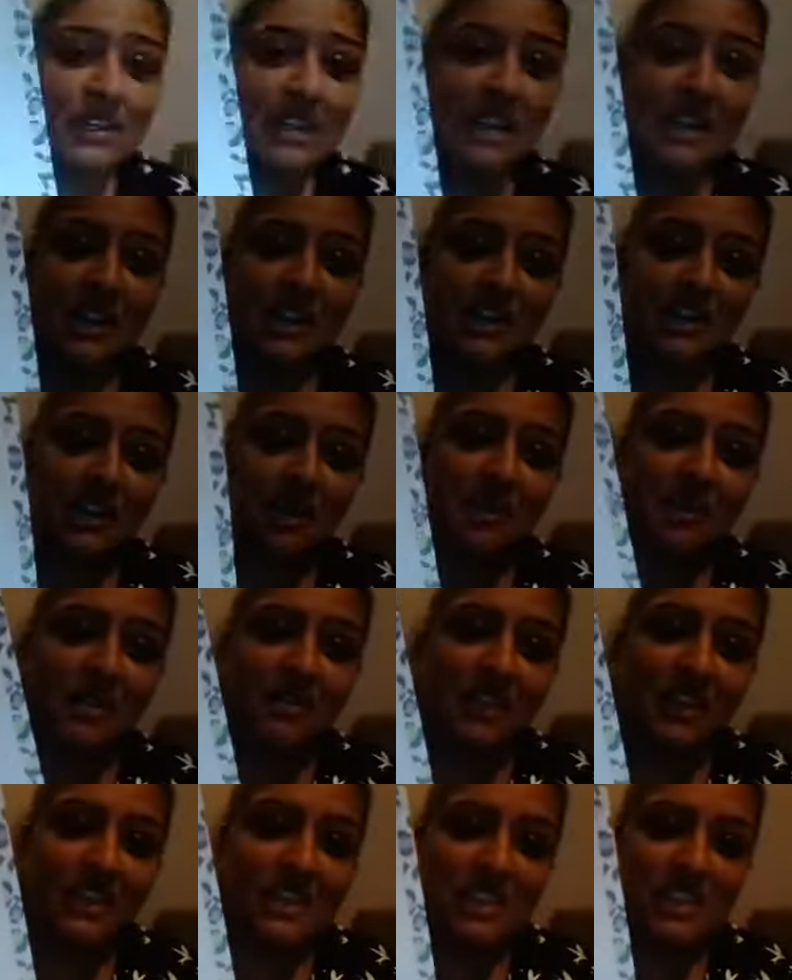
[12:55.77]
So that'll be
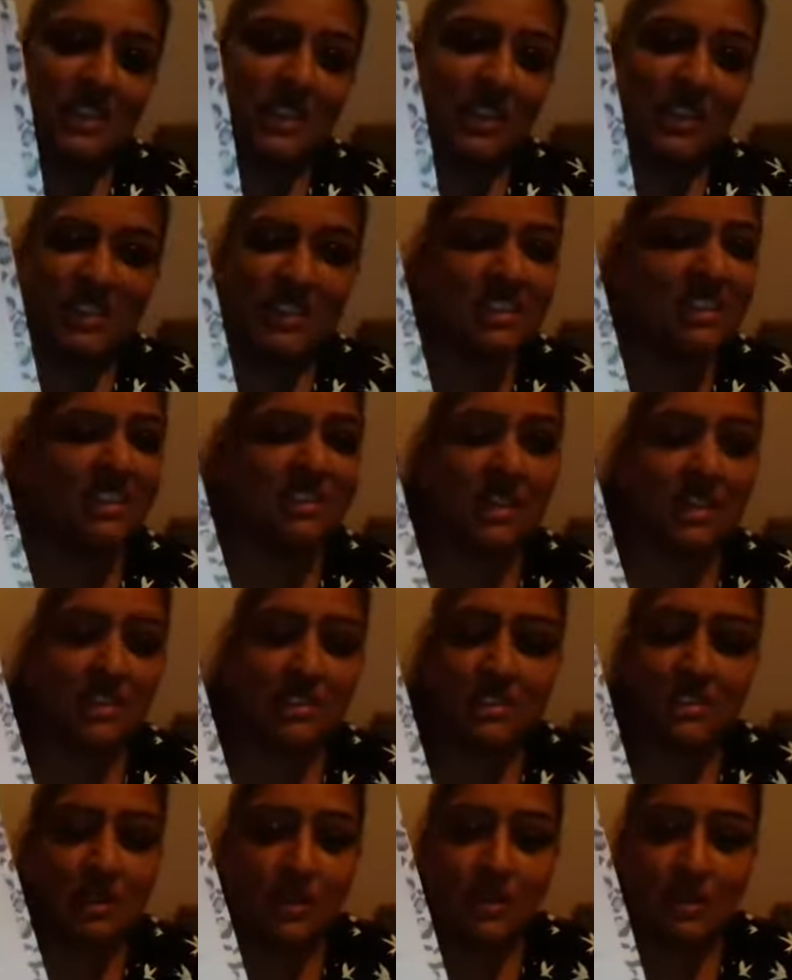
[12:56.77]
fun to do, just something to
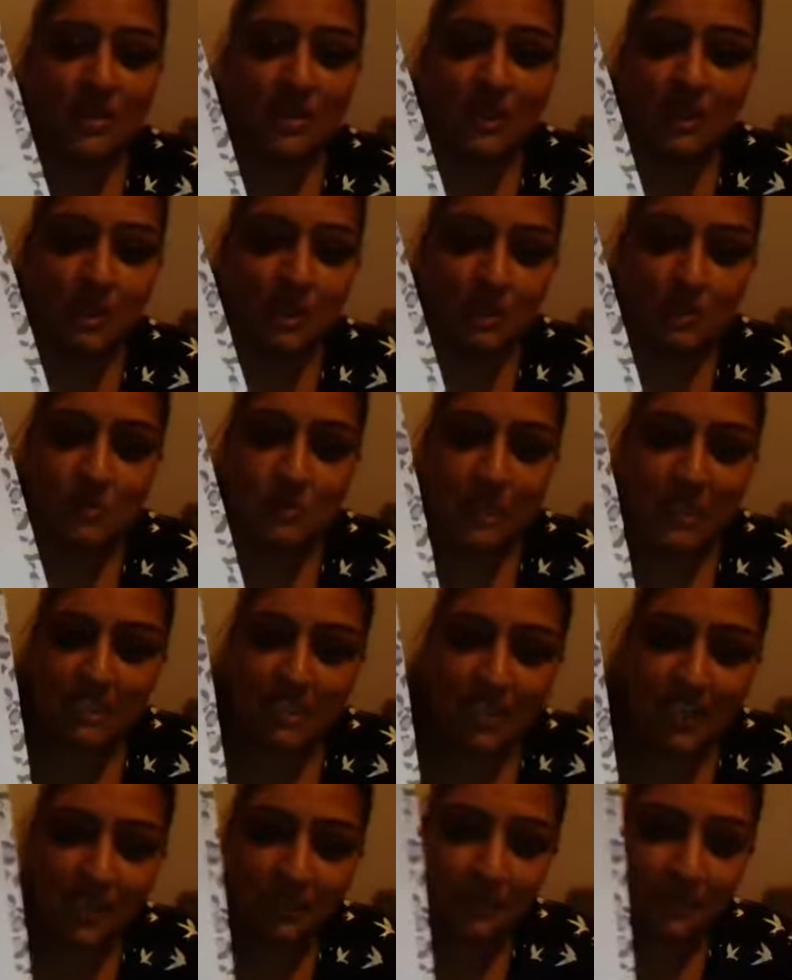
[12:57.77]
do in your spare
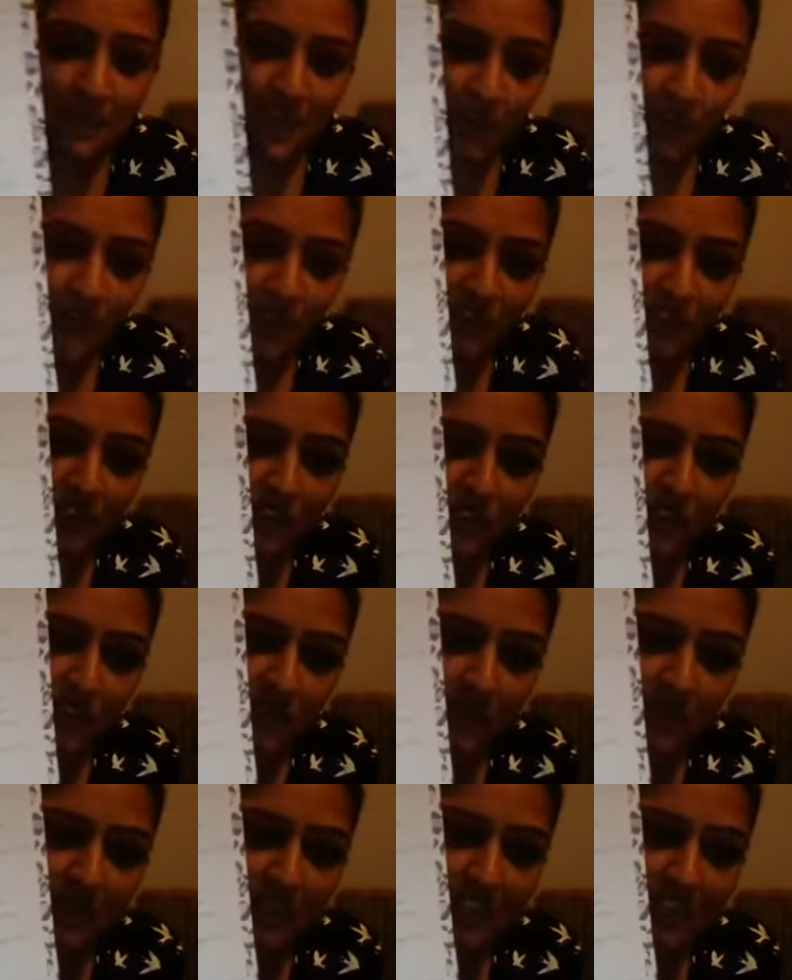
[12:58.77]
time when you've got a few
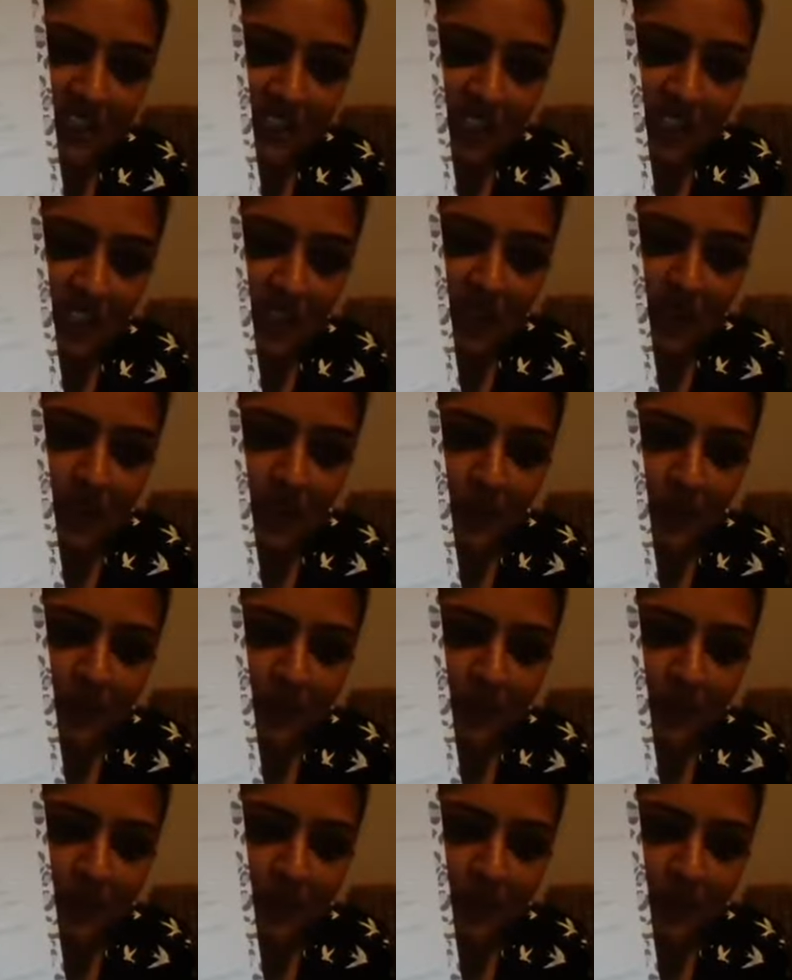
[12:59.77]
minutes to kill.